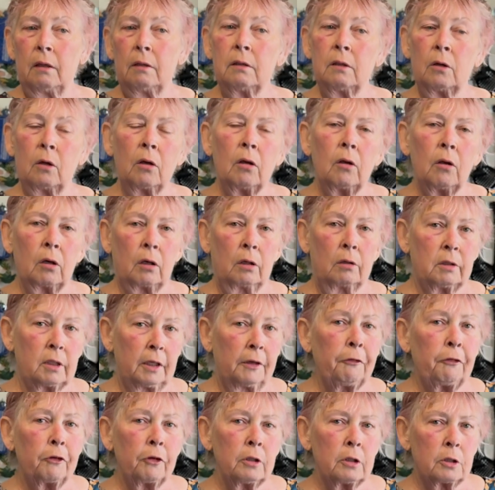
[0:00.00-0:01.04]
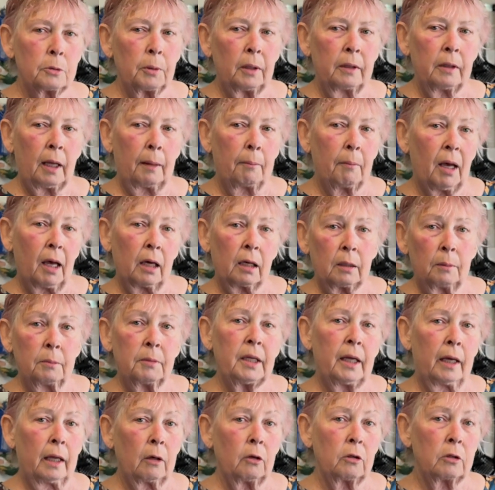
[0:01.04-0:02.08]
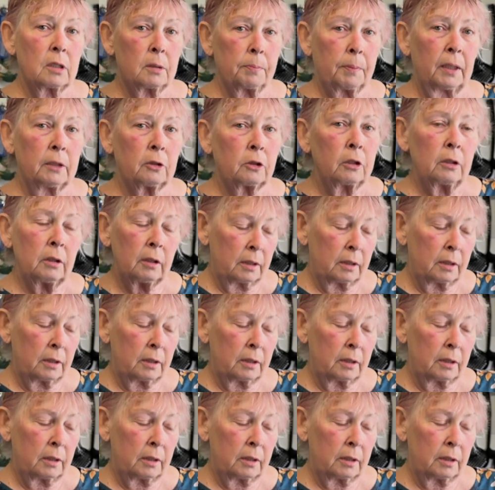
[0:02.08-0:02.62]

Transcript: Not a lot of difference when they mark them down on special.